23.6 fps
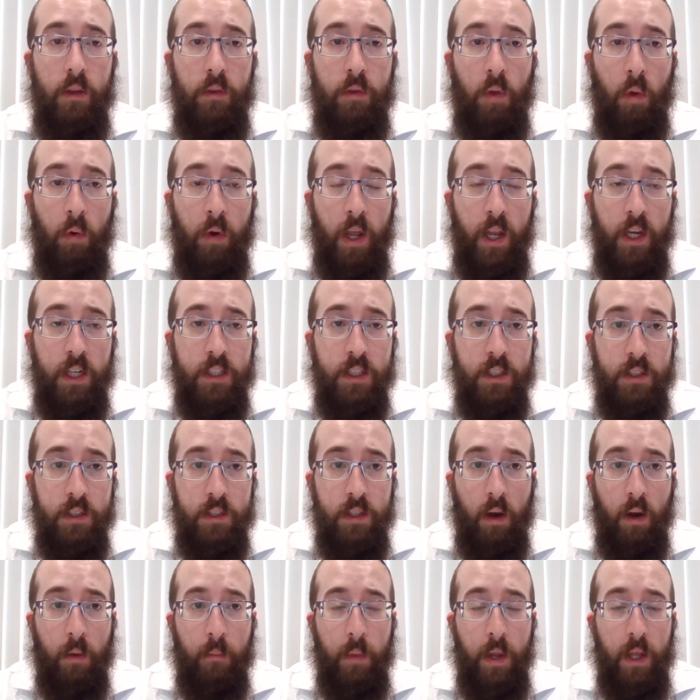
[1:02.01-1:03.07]
donations
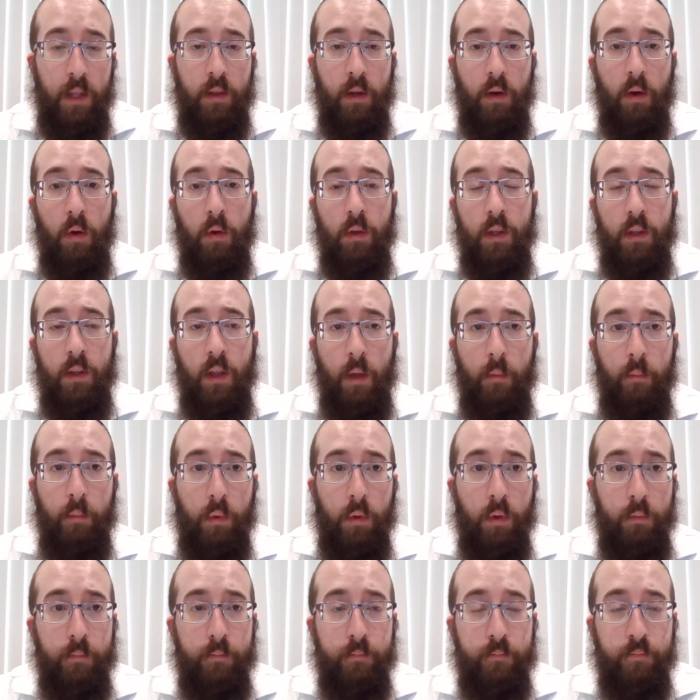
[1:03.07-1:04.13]
that are made to the Holy
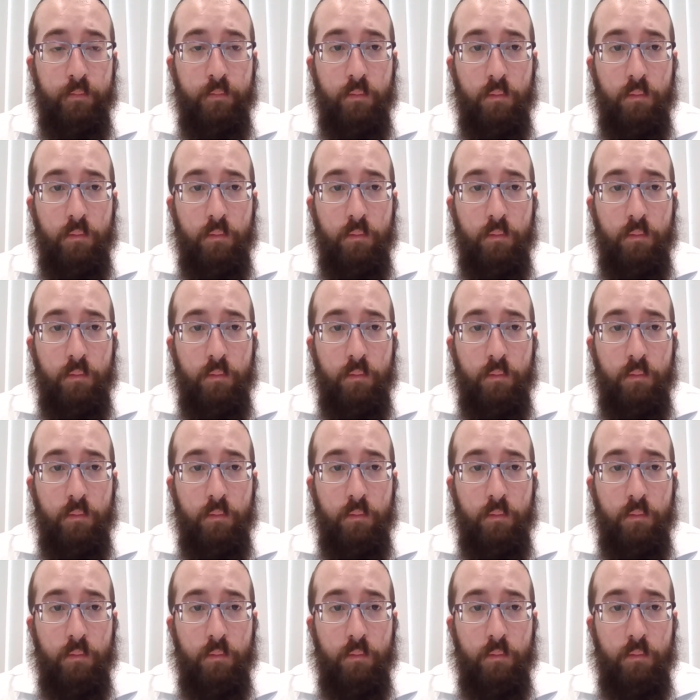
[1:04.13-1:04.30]
Temple,